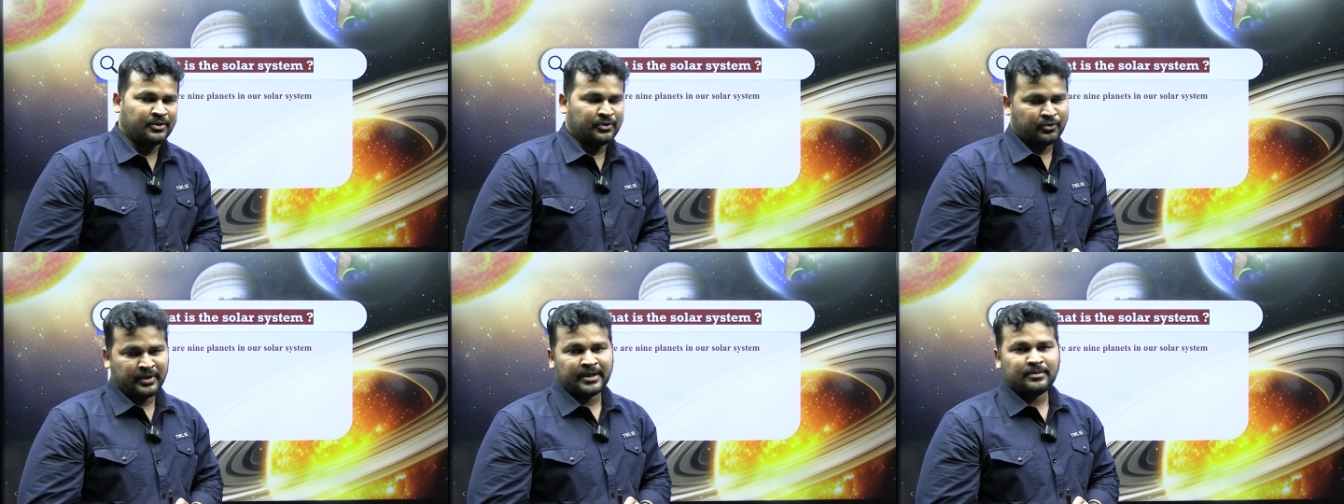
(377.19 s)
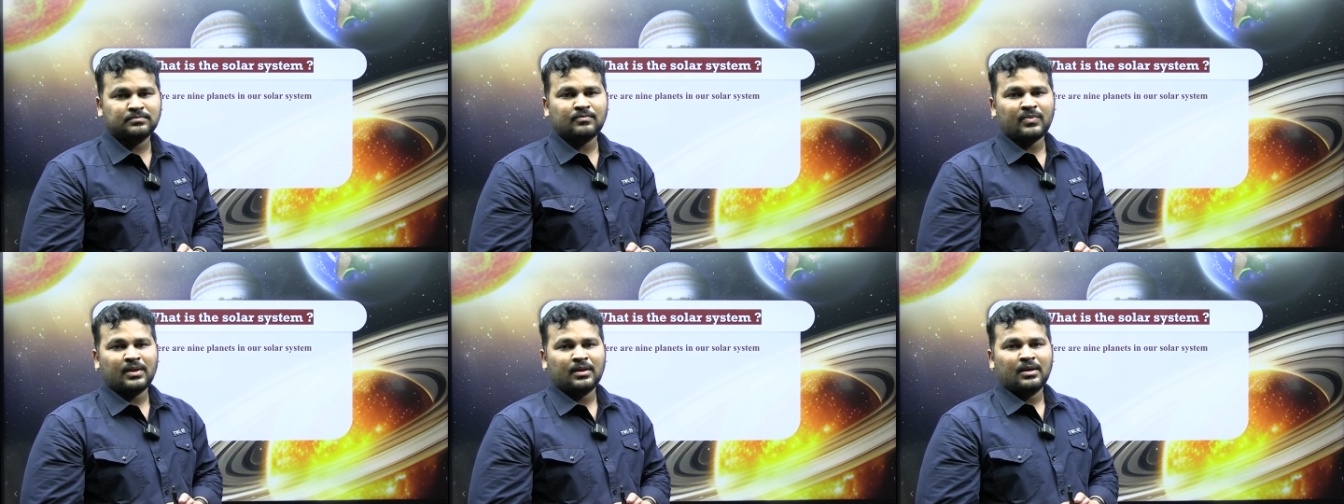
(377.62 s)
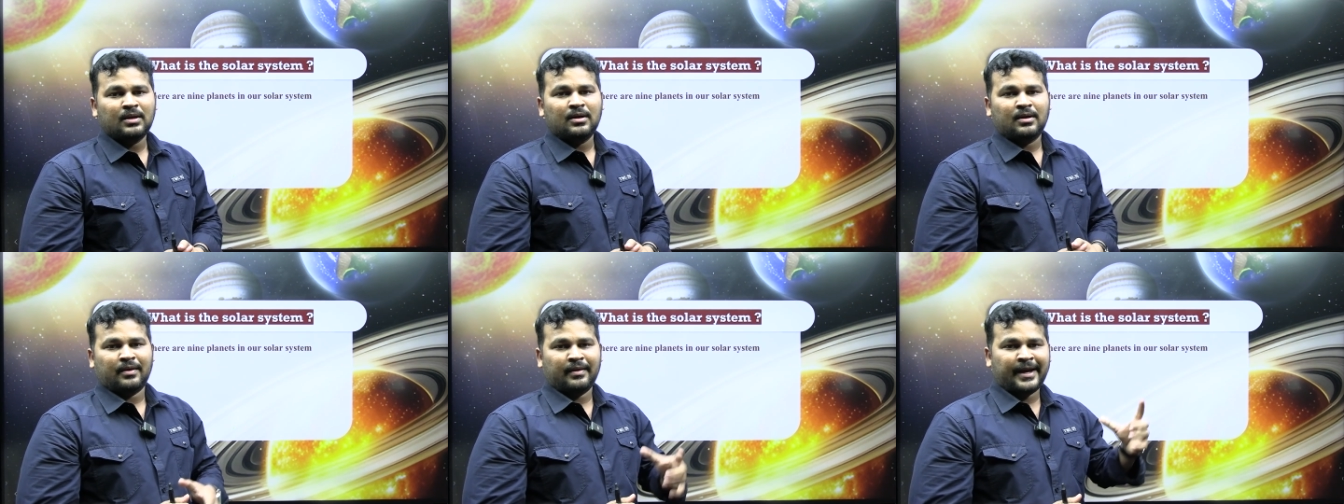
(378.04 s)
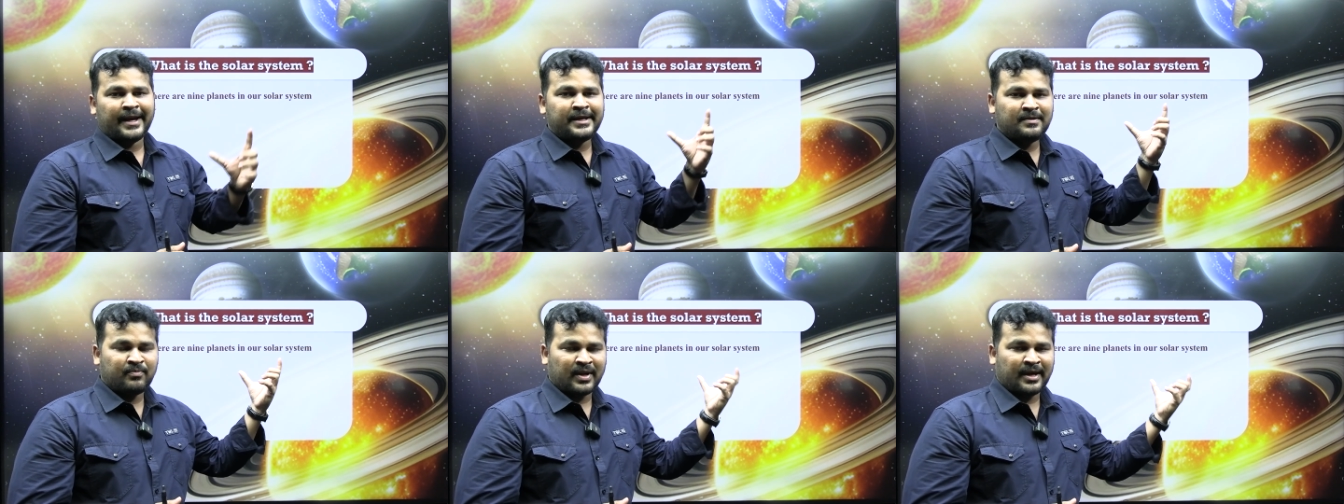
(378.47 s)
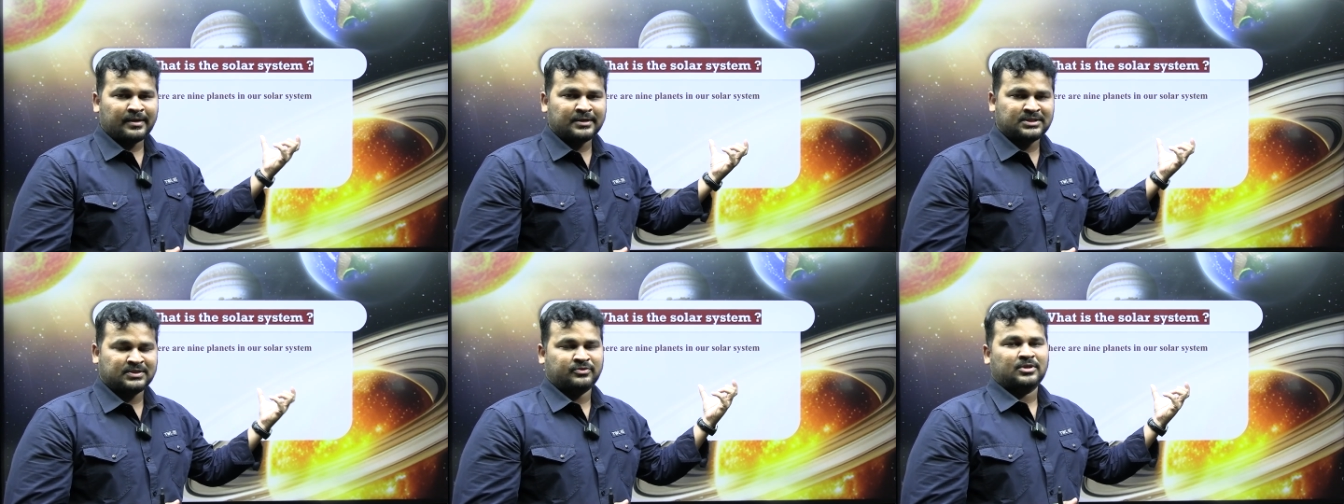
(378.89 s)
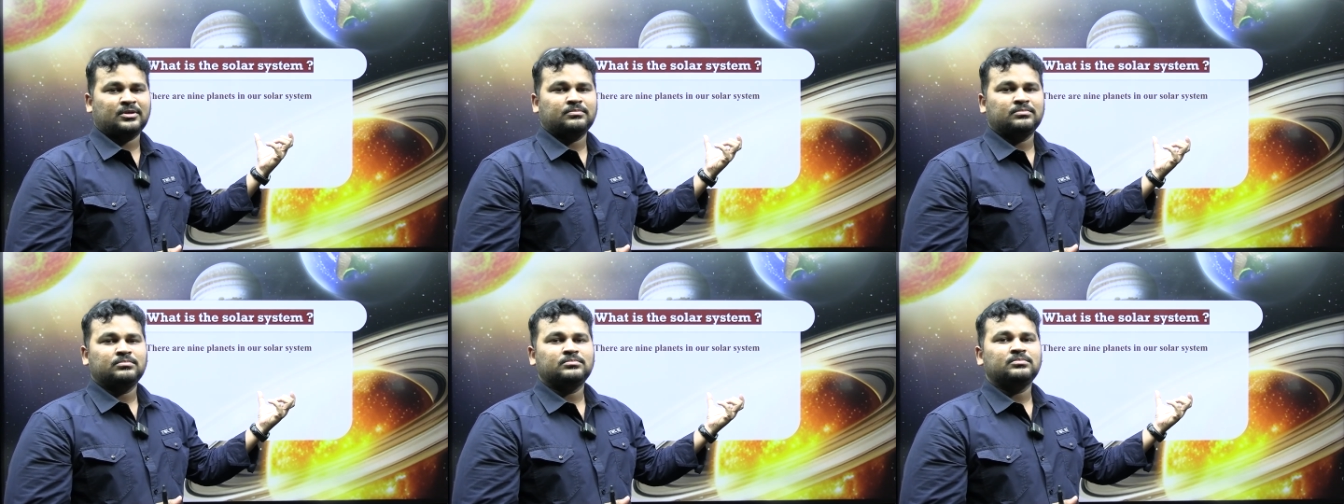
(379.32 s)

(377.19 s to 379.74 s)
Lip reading: Union, 9 planets were